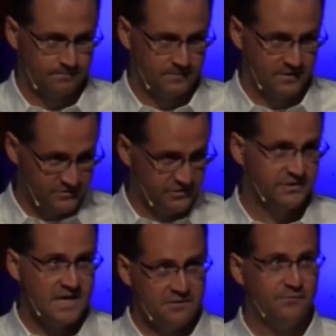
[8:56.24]
This is
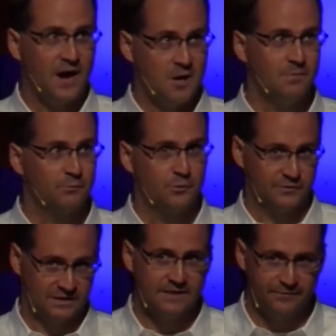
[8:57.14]
the environment
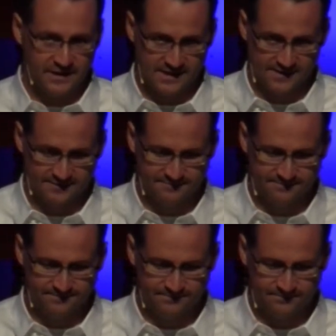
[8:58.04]
Ruth's living in.
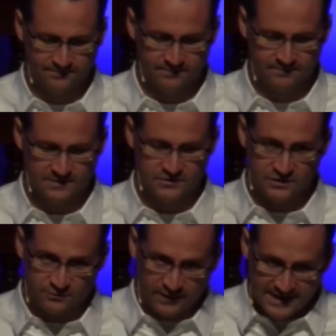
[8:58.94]

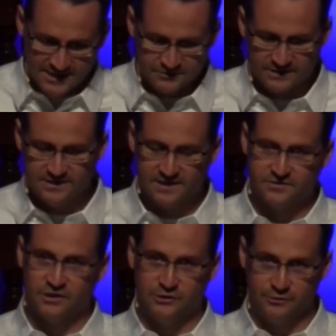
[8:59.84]
She's financially
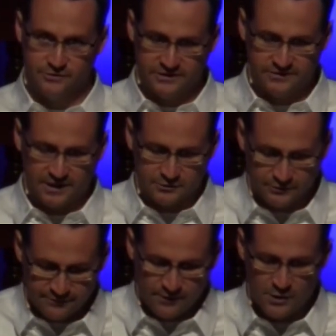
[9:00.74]
destitute, she's
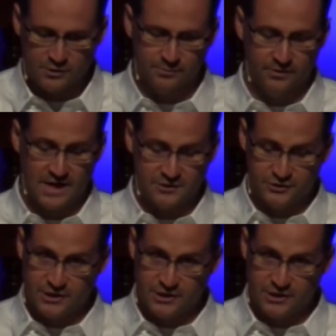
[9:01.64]
sexually vulnerable, and she